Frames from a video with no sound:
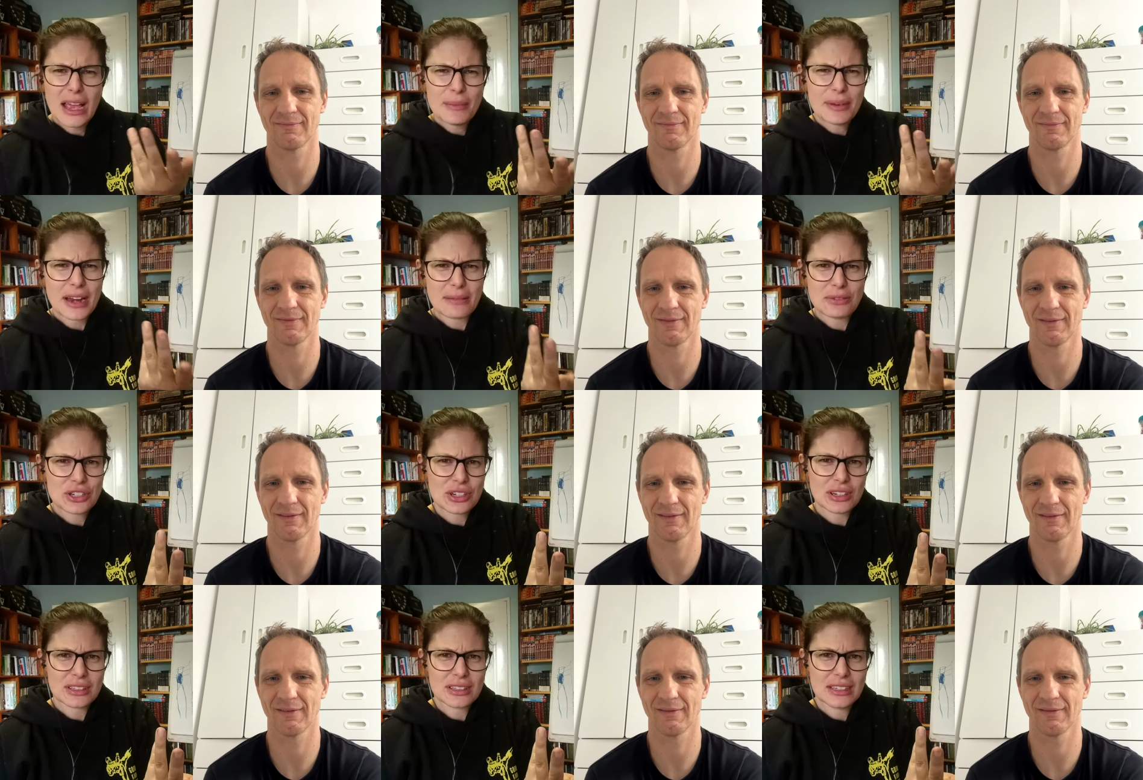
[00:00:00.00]
Speaker 1: but I'm
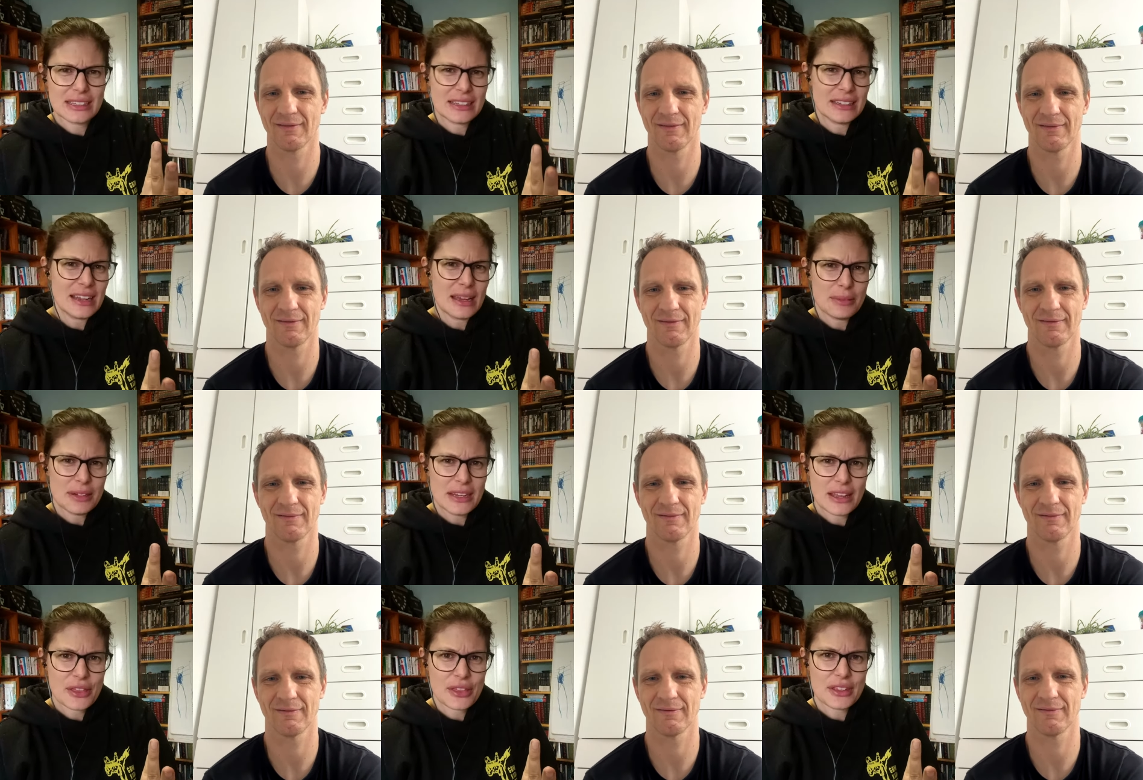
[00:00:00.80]
shocked that Iain
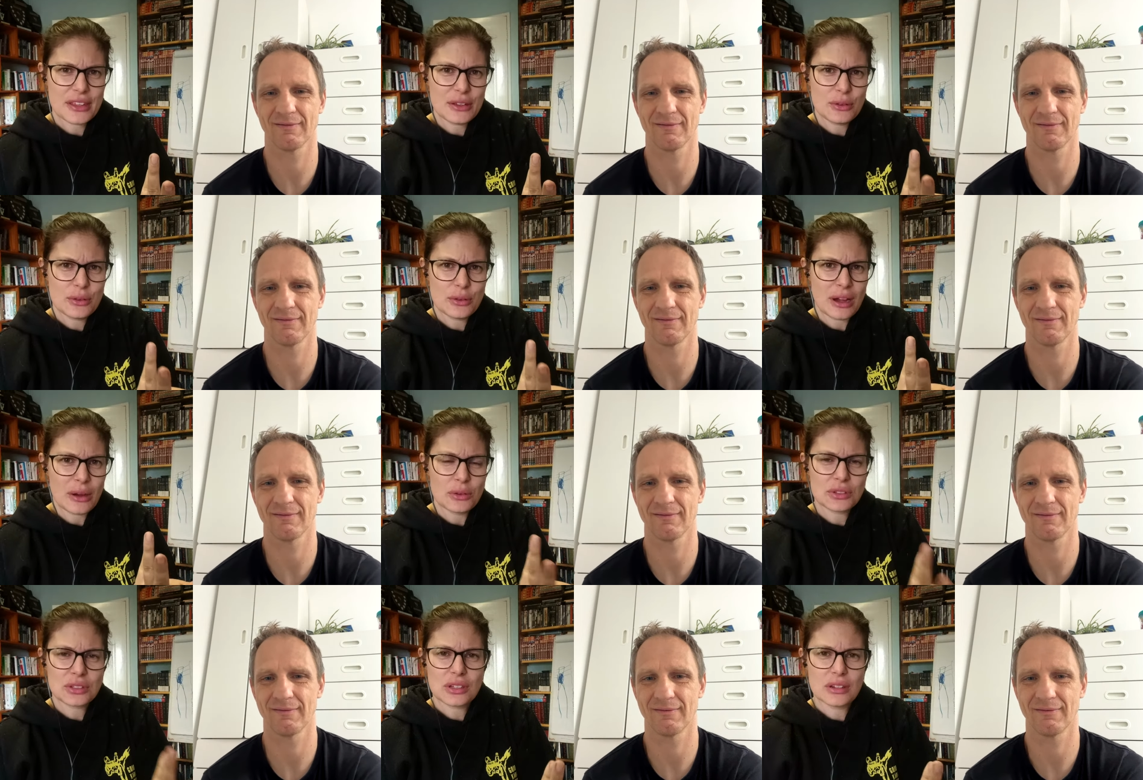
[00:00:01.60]
Abernethy, who I
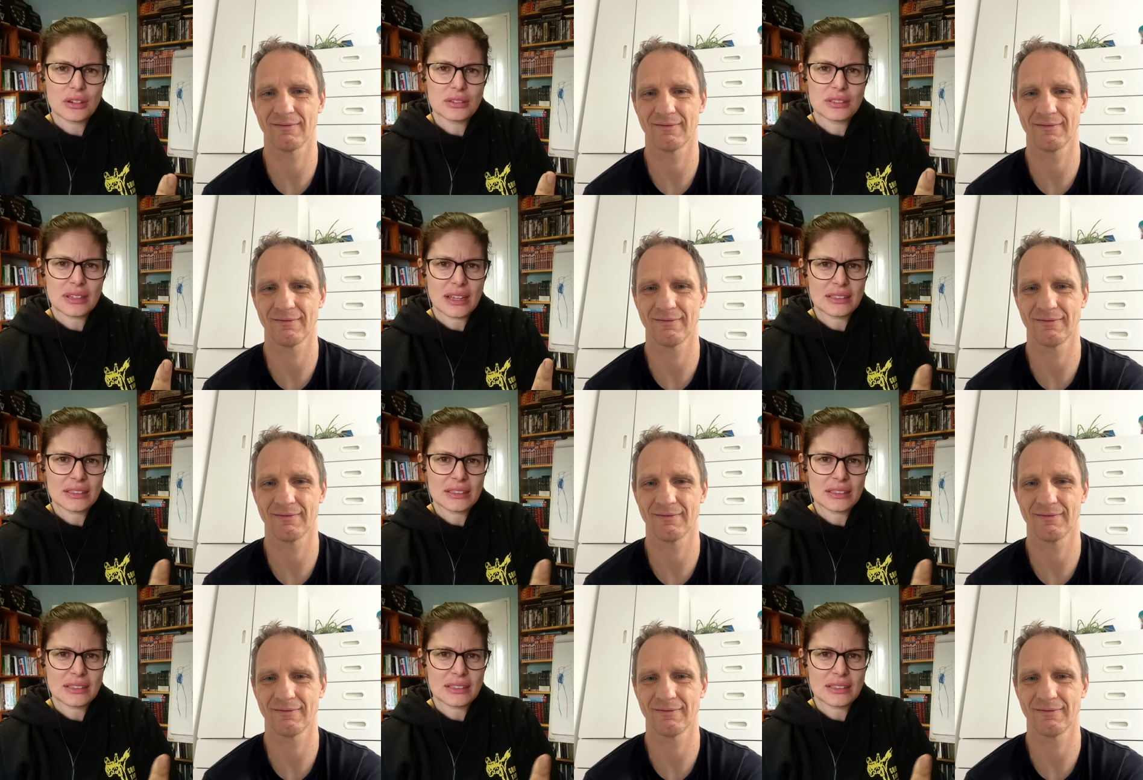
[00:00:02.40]
also,